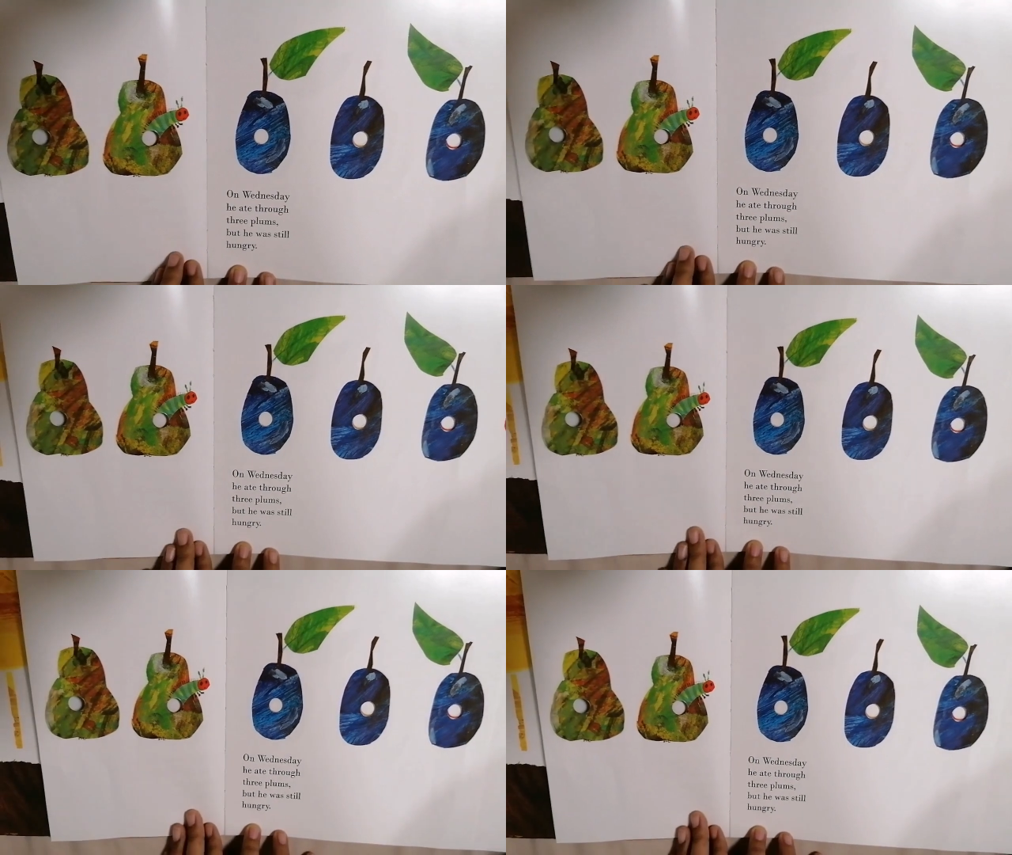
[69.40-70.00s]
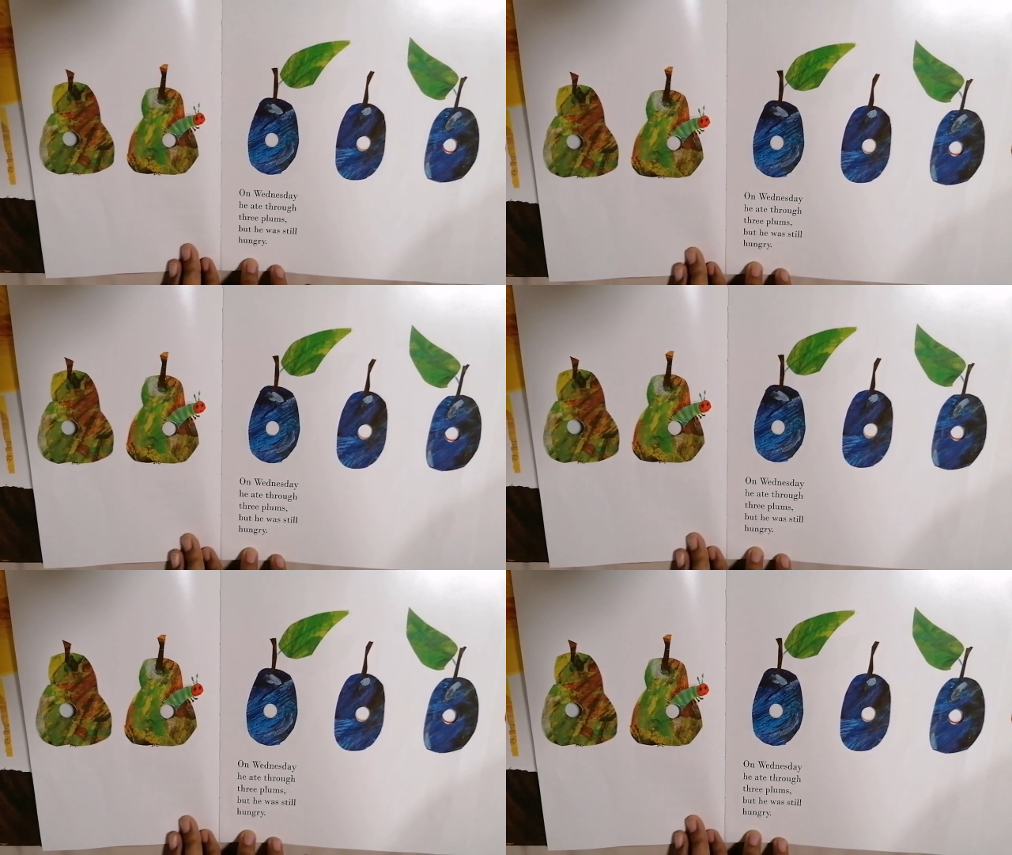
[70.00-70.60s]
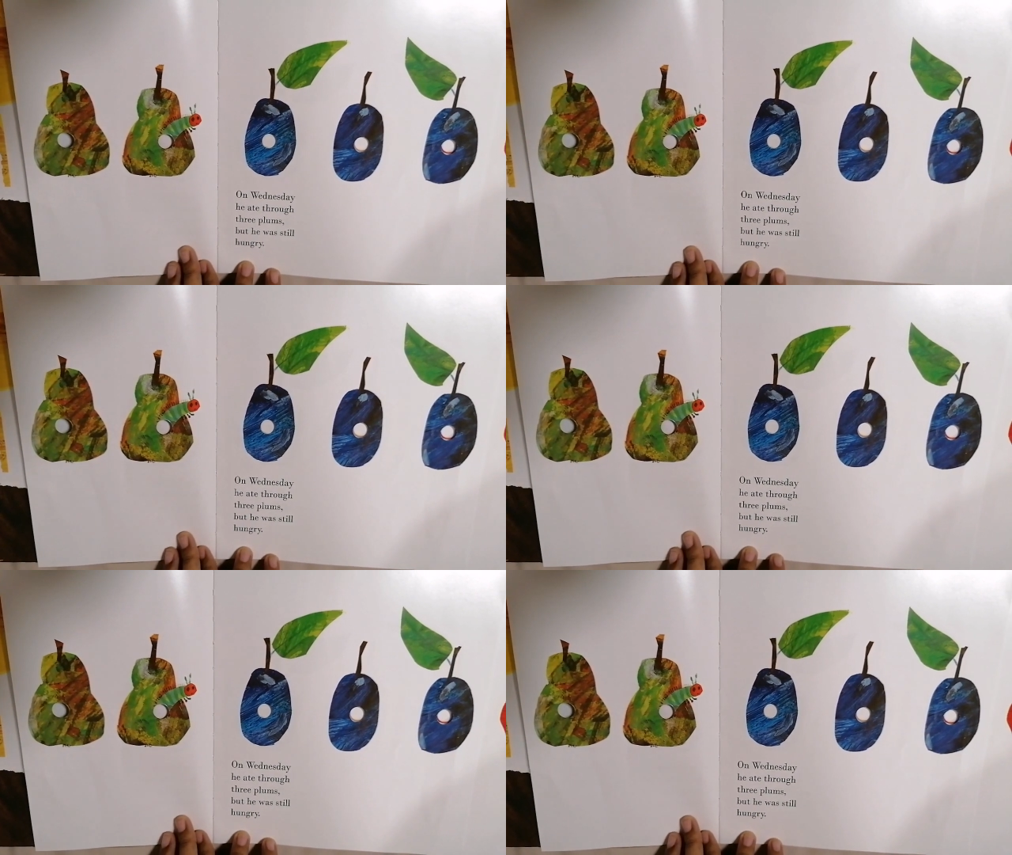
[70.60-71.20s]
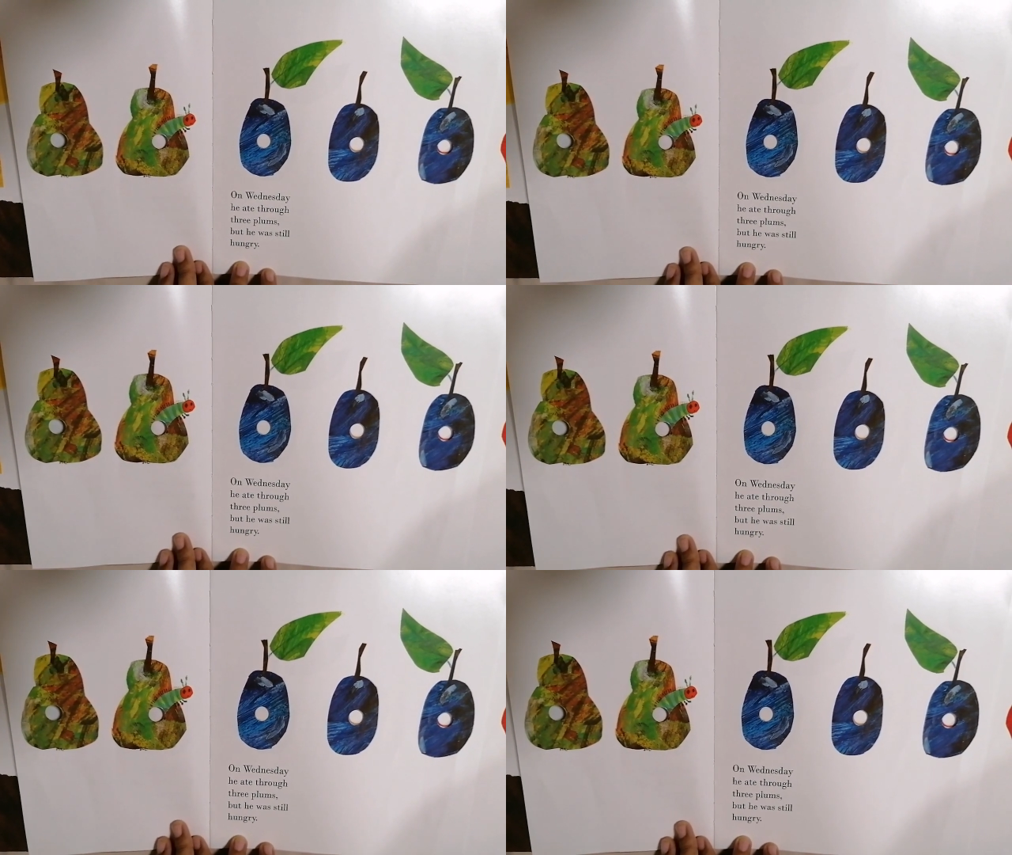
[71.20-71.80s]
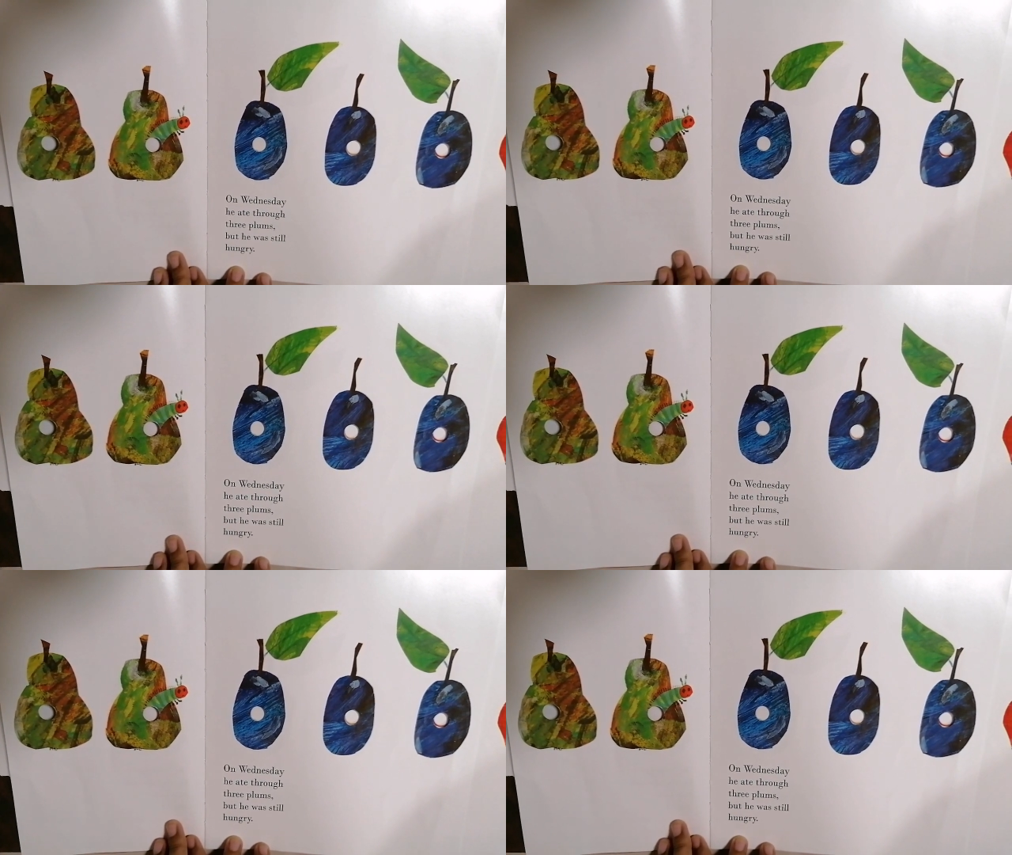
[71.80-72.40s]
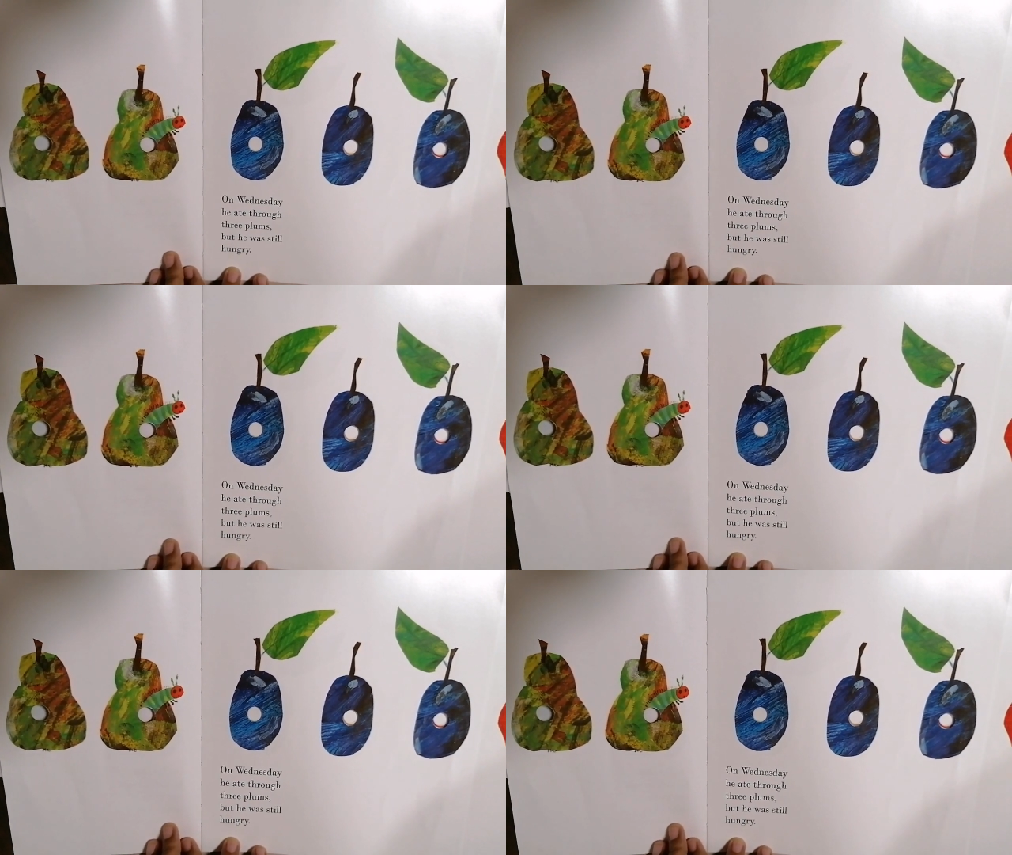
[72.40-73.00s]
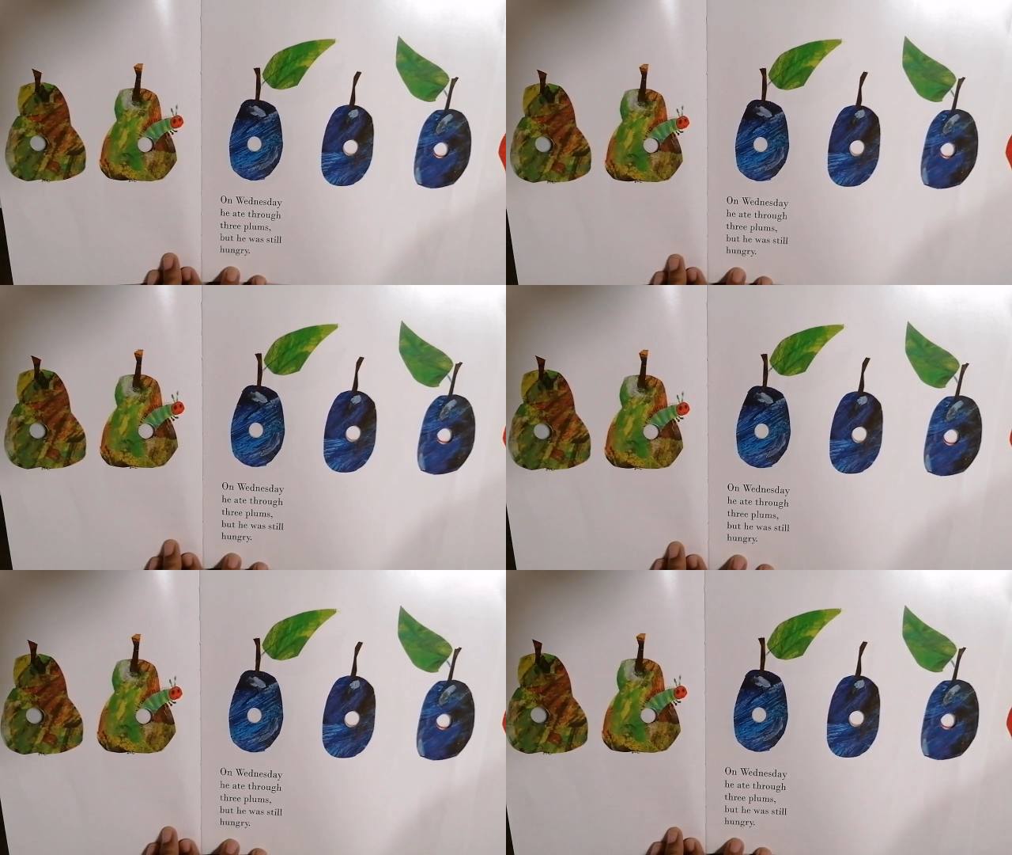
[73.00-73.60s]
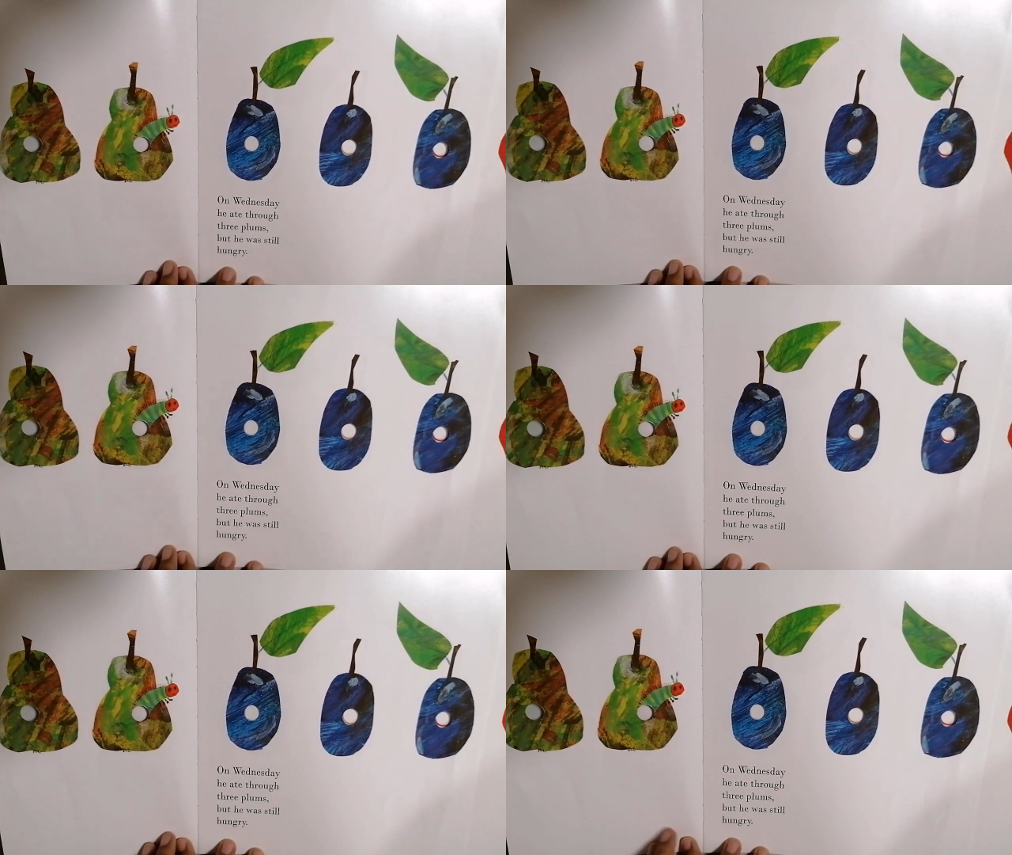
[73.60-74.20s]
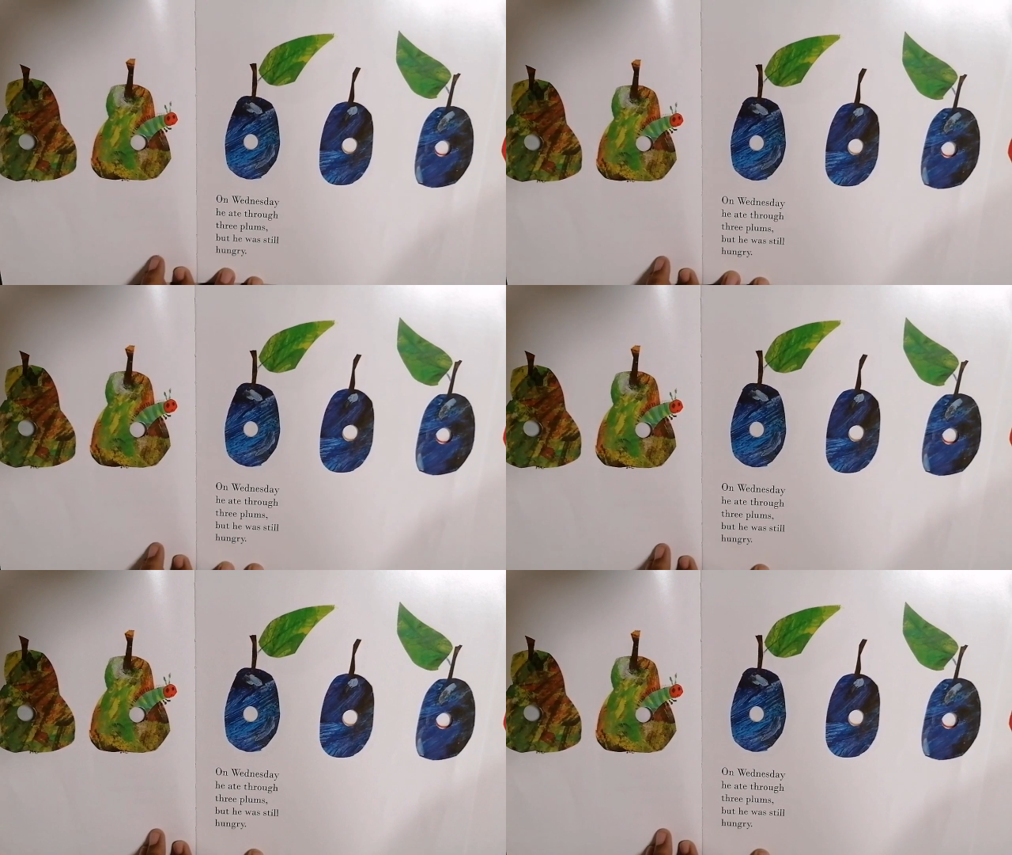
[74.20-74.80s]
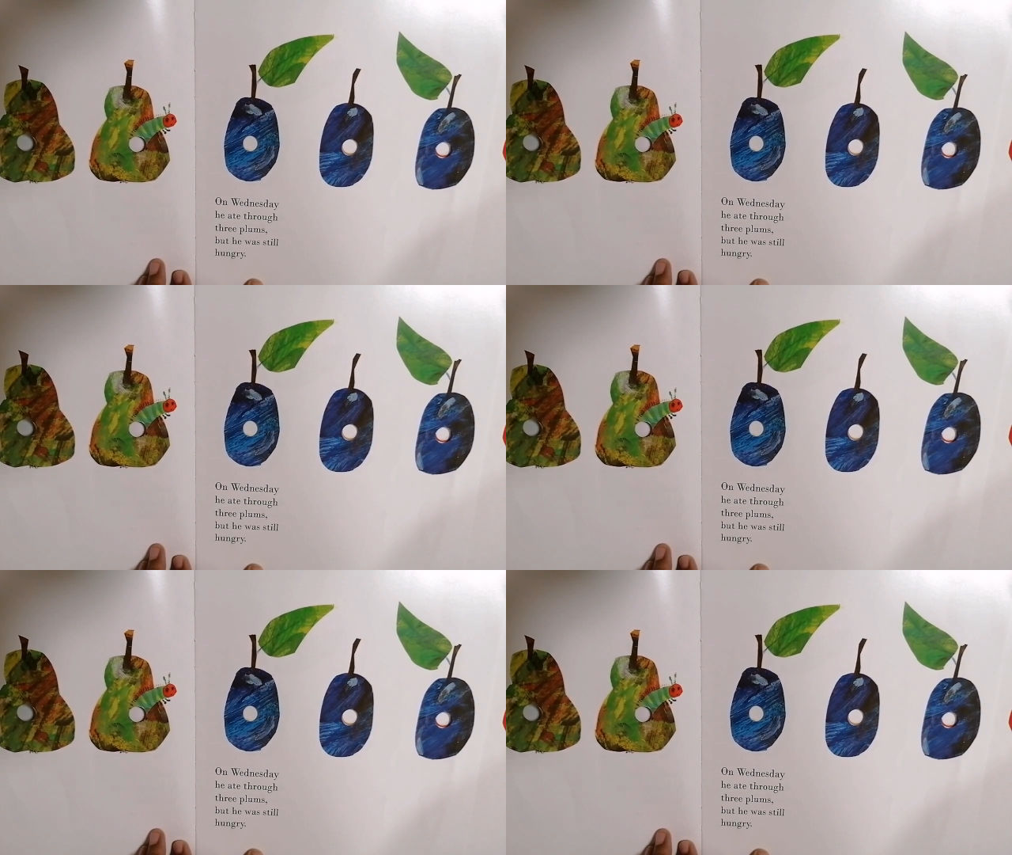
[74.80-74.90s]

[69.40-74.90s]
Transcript: Nobody's mouth can be seen.